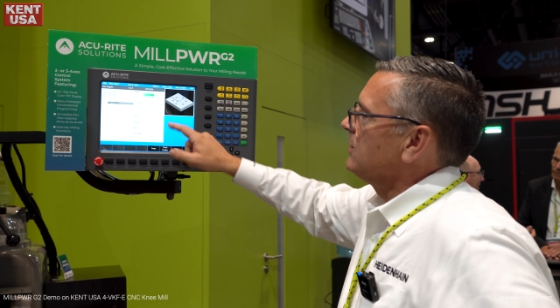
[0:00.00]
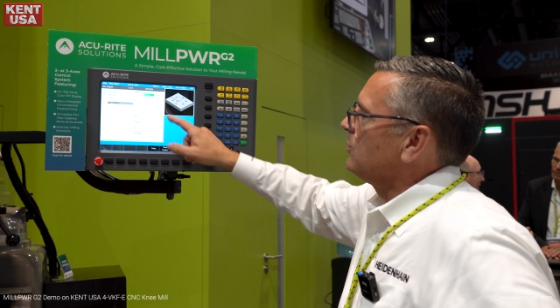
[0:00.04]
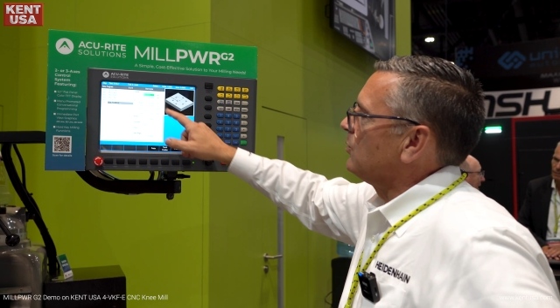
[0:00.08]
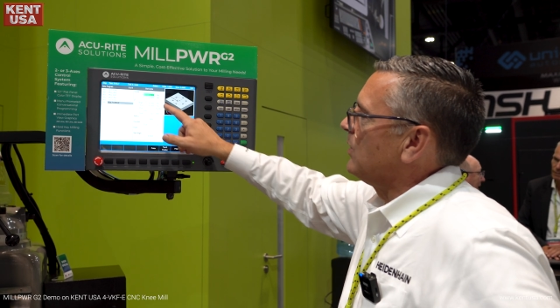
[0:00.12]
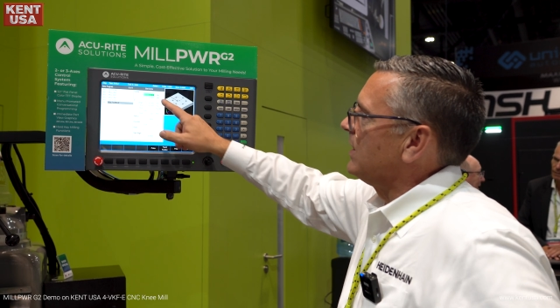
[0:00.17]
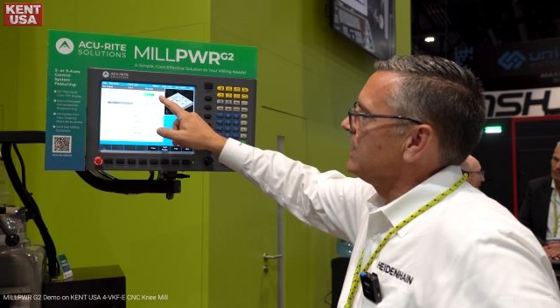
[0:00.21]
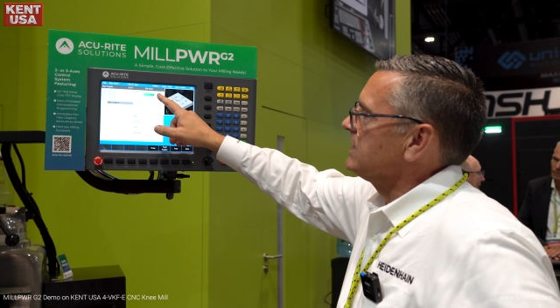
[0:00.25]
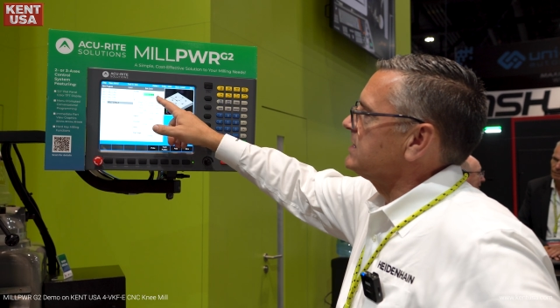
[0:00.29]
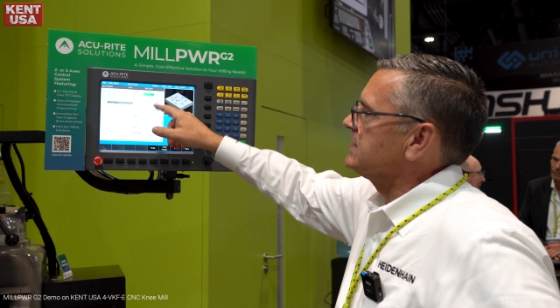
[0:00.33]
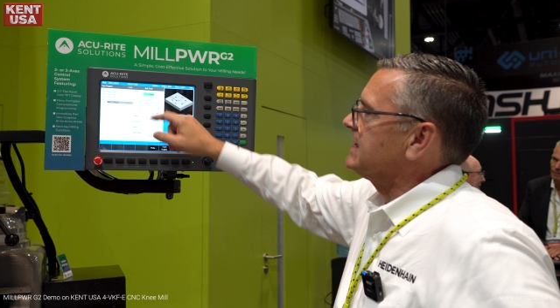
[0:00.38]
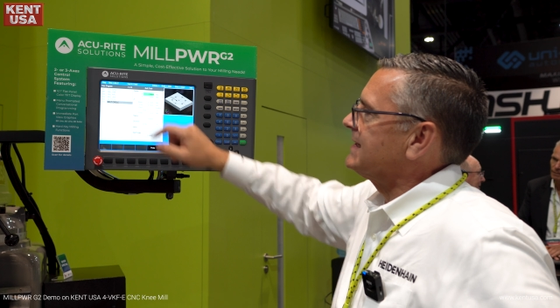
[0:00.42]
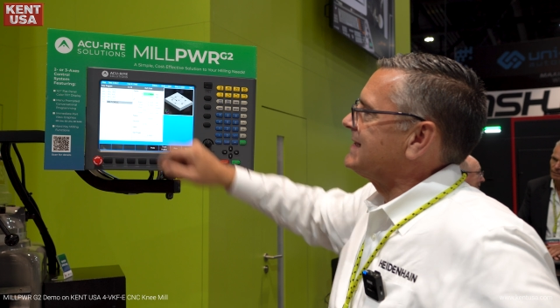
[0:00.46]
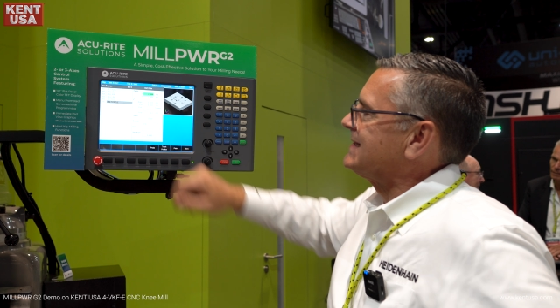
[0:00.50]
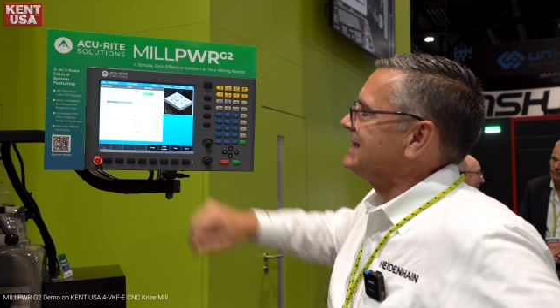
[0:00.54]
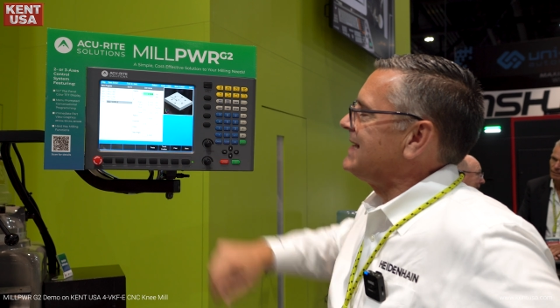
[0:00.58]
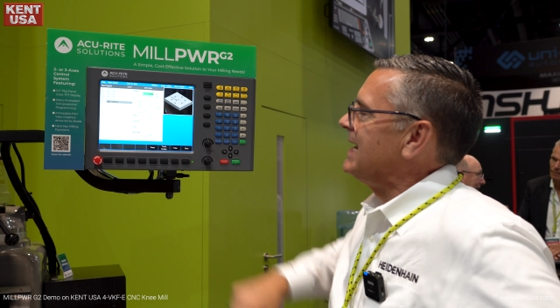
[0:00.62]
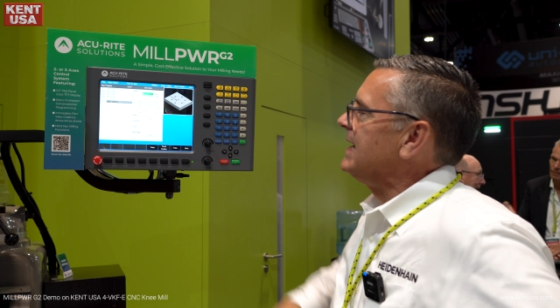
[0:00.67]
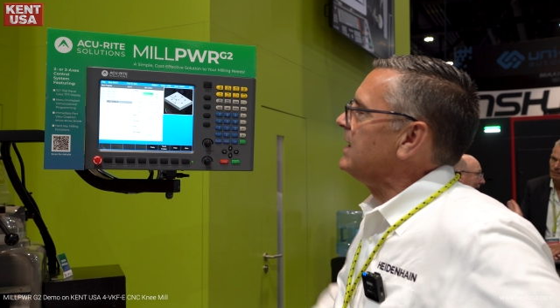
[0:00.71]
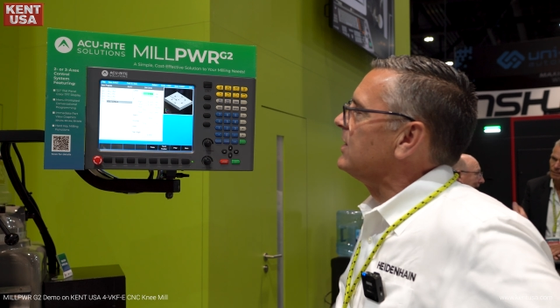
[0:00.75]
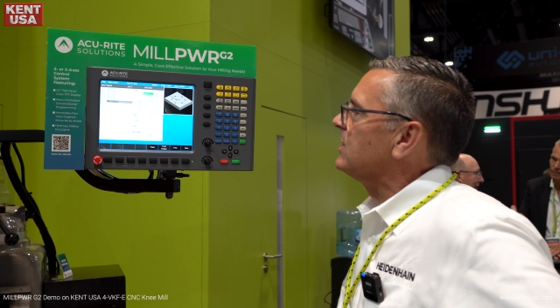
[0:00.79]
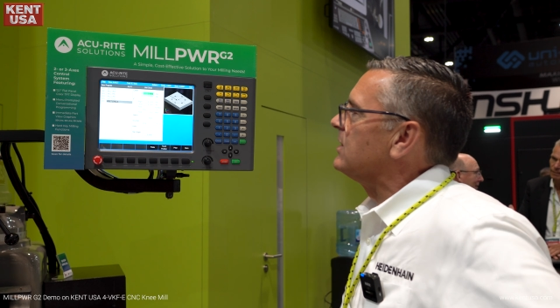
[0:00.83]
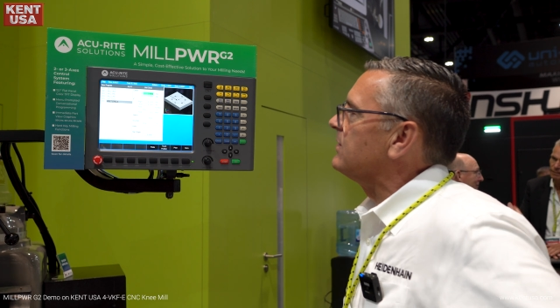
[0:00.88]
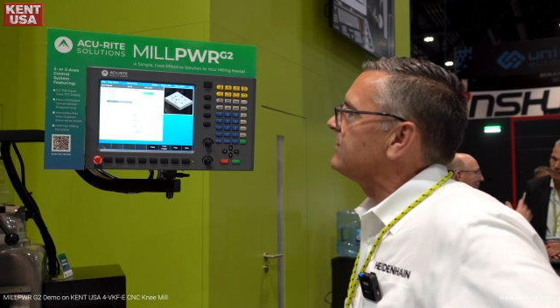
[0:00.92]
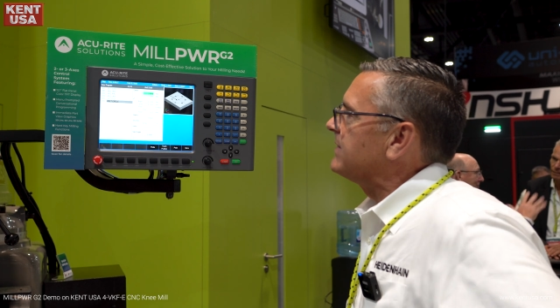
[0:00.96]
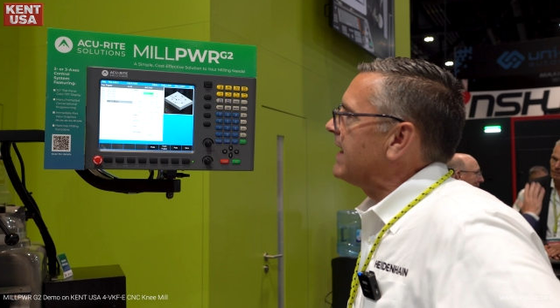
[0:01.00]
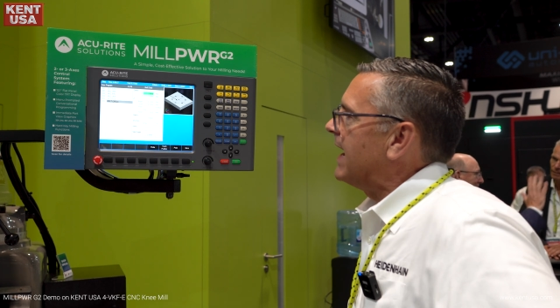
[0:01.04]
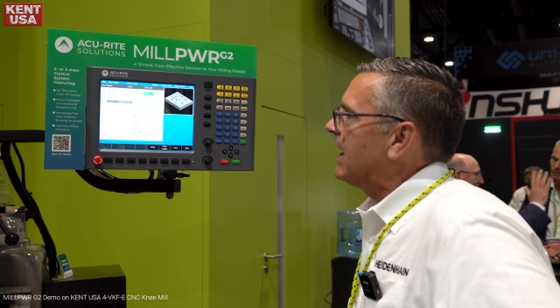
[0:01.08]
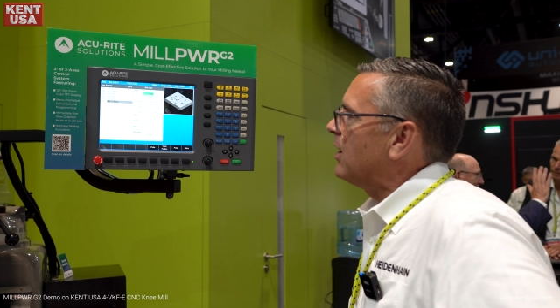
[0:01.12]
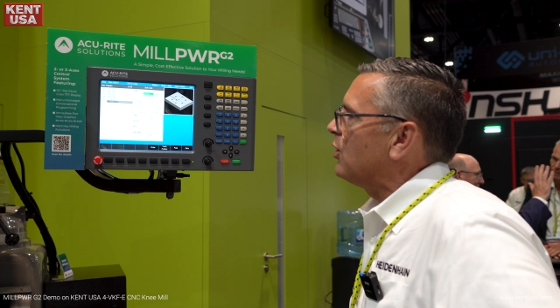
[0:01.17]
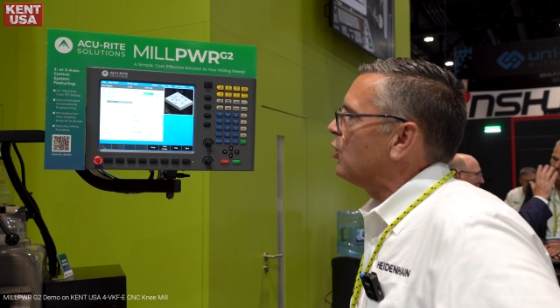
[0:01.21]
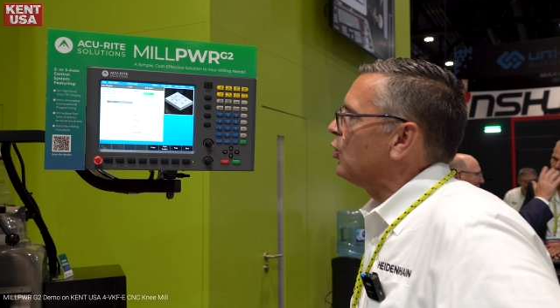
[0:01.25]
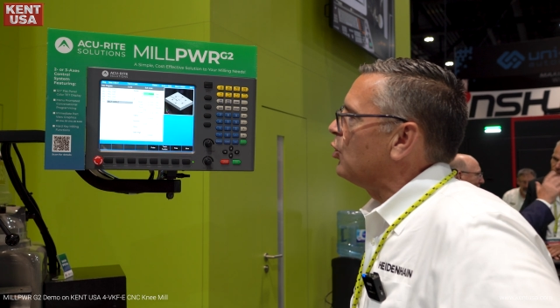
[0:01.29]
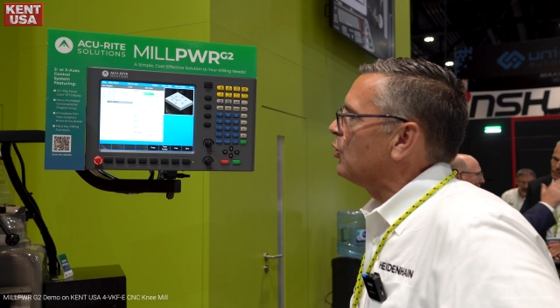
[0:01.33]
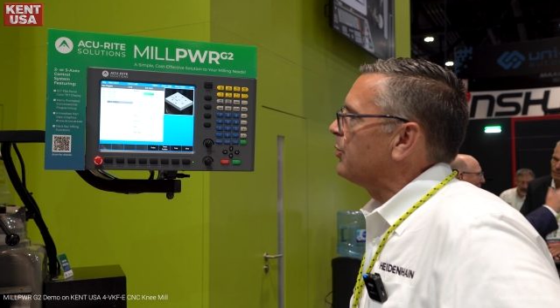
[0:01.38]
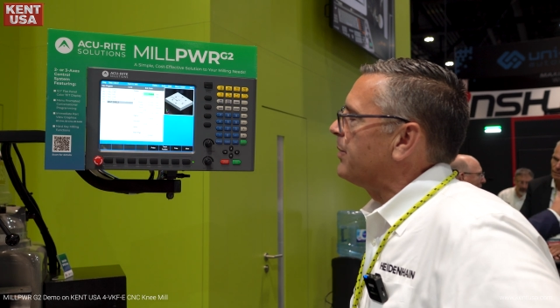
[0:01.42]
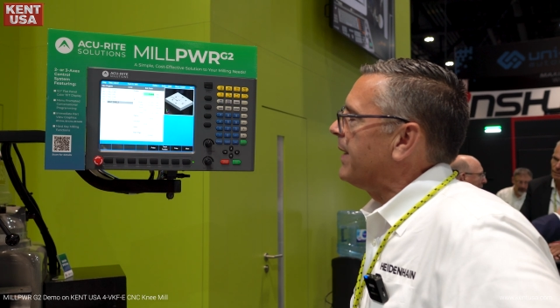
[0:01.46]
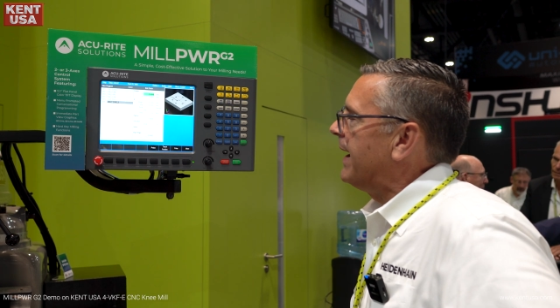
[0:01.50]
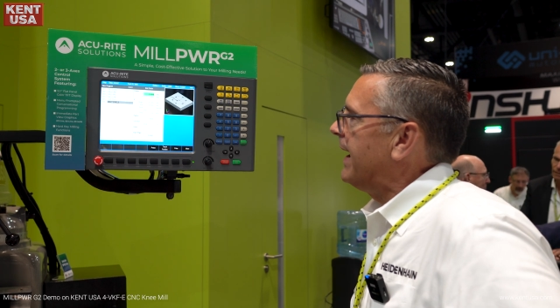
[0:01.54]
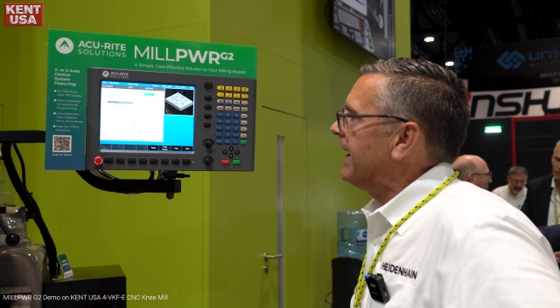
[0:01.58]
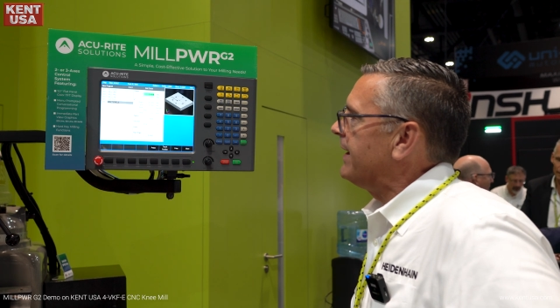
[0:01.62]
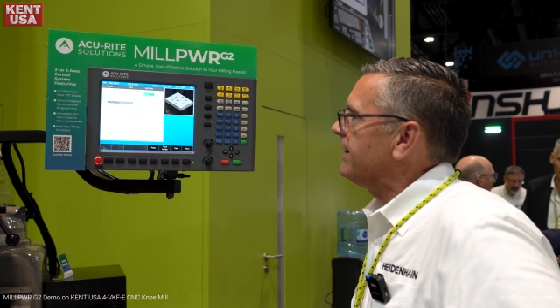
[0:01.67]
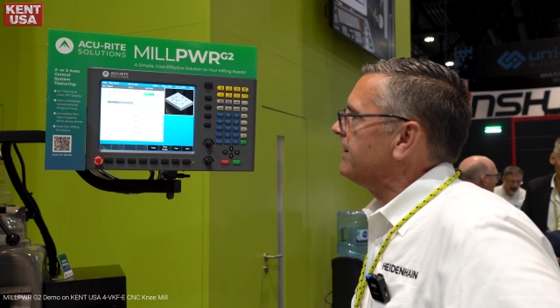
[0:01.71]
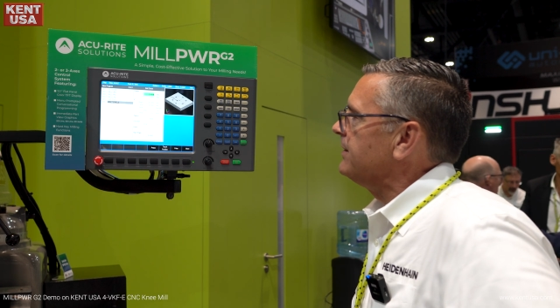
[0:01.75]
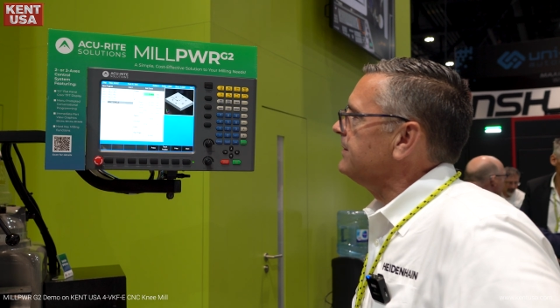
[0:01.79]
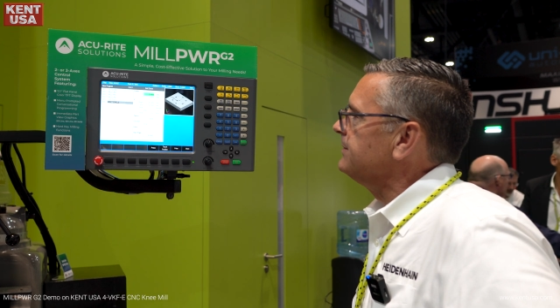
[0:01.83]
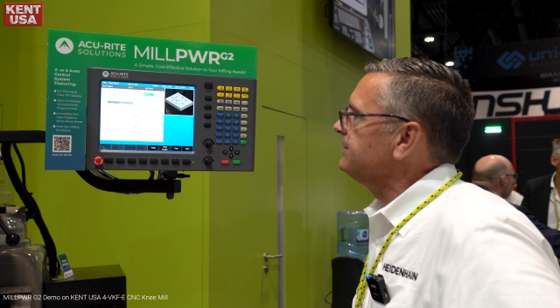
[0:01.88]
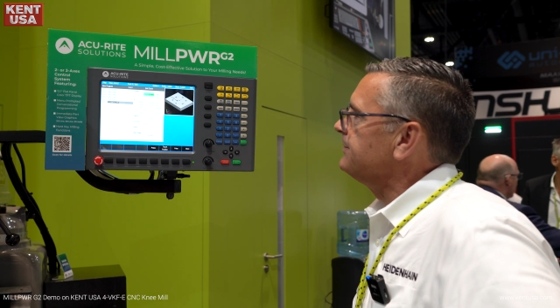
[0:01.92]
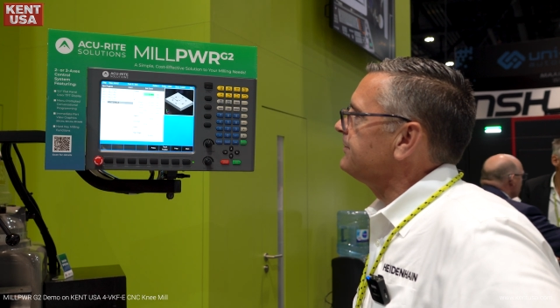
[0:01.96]
where's the center of that hole
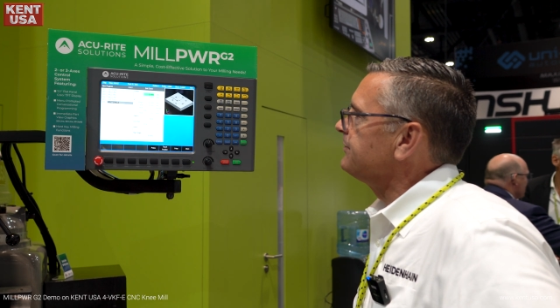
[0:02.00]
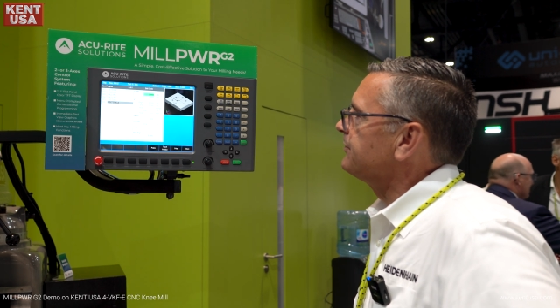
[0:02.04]
pattern?